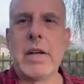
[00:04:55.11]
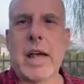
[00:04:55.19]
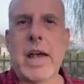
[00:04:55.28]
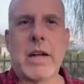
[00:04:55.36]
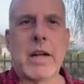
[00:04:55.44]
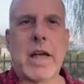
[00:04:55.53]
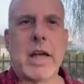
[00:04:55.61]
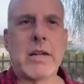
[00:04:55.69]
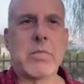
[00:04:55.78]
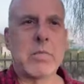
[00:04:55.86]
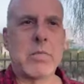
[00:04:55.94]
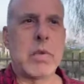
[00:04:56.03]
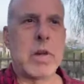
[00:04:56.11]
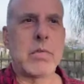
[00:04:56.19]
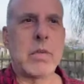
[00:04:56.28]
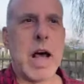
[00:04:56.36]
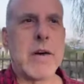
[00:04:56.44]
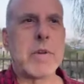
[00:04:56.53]
and, and you know,
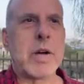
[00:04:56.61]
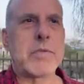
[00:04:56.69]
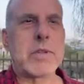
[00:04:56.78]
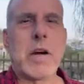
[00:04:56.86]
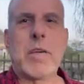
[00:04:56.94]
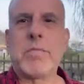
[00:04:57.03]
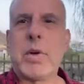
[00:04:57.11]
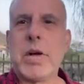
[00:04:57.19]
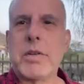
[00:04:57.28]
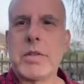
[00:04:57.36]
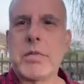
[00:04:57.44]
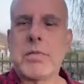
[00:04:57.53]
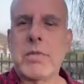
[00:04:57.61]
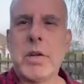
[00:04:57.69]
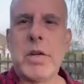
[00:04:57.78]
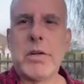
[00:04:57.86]
lobbing up softballs and